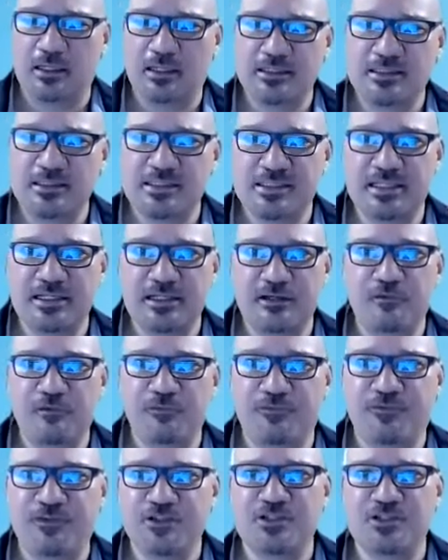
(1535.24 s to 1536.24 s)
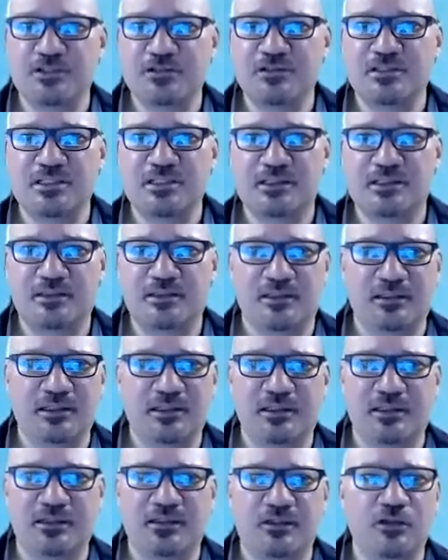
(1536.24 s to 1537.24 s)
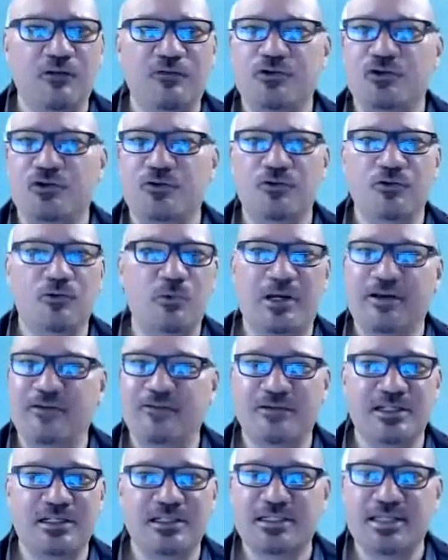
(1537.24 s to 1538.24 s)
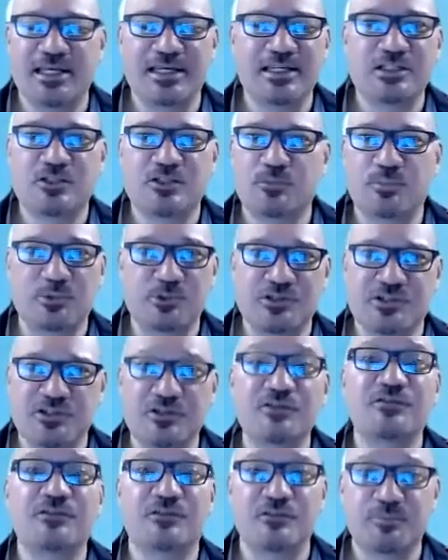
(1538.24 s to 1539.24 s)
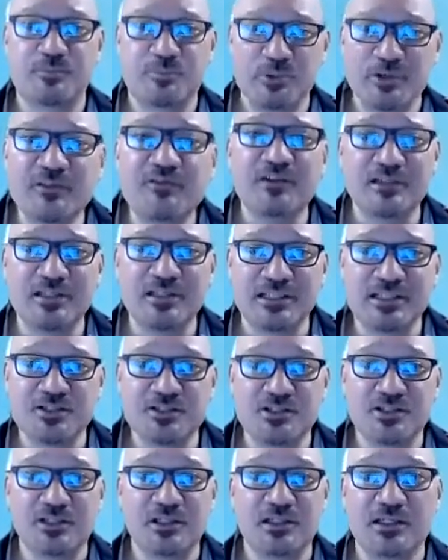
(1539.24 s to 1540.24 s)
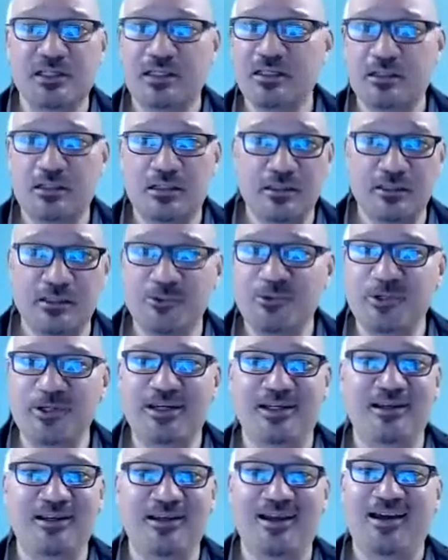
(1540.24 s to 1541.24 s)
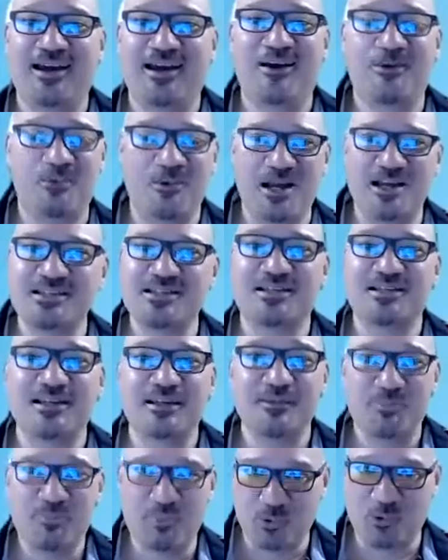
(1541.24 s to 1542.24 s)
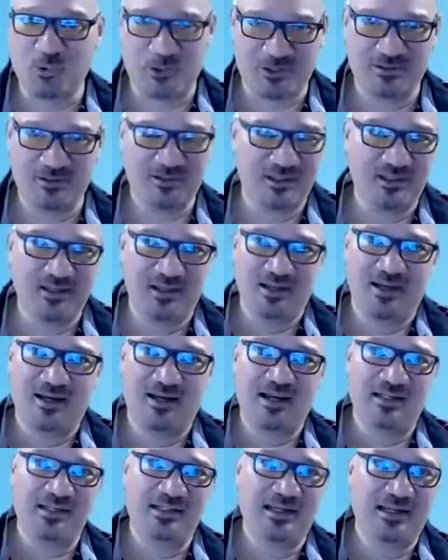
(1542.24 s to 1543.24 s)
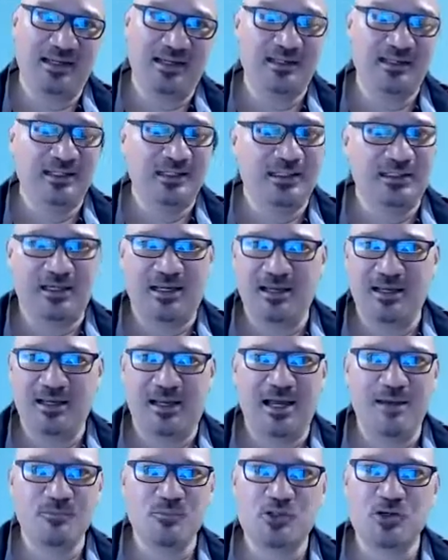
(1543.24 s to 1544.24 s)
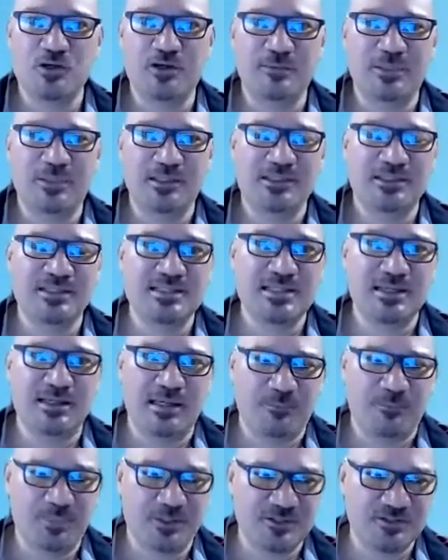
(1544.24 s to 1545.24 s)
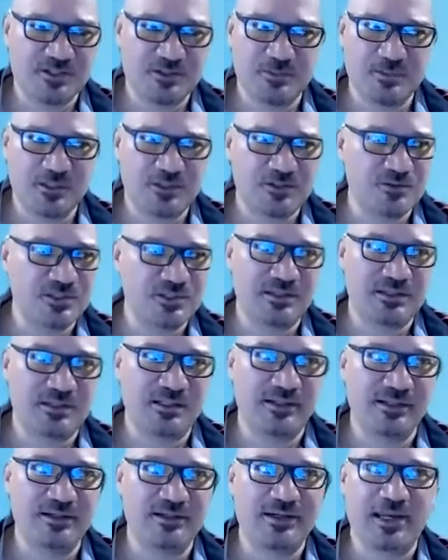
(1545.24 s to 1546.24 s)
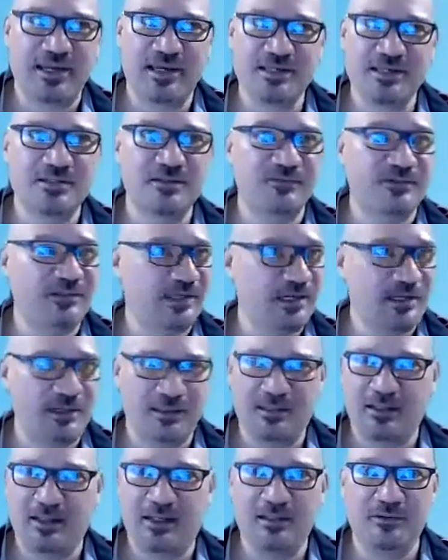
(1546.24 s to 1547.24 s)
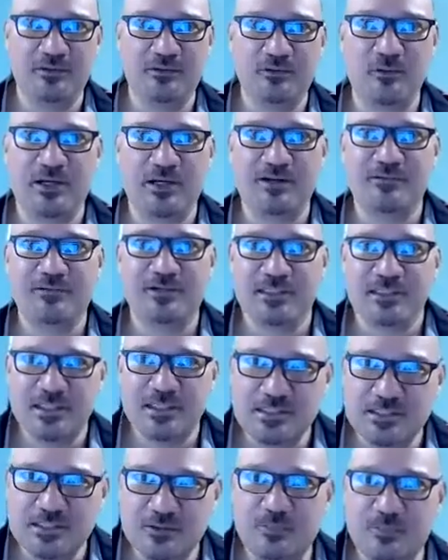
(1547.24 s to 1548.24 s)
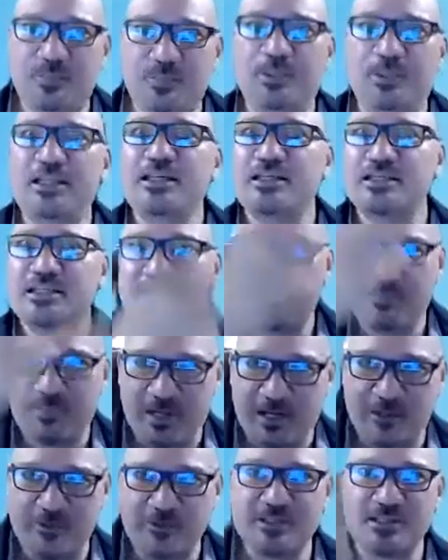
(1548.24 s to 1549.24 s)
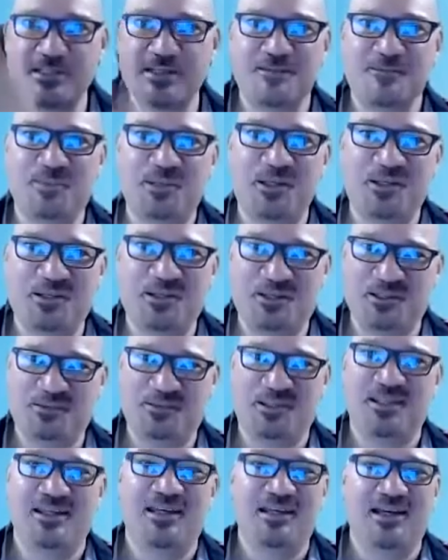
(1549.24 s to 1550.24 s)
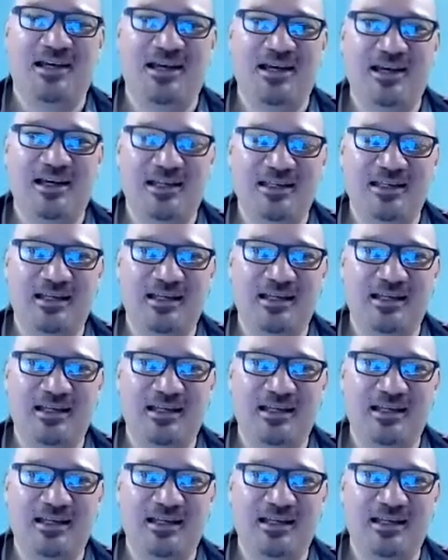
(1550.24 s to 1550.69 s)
city officials that love to do whatever it takes to preserve their privilege, including harassing the poor. And I'm sorry, but this appears to be just a clear case of, yeah, I'll do whatever it takes to please the powers that be. And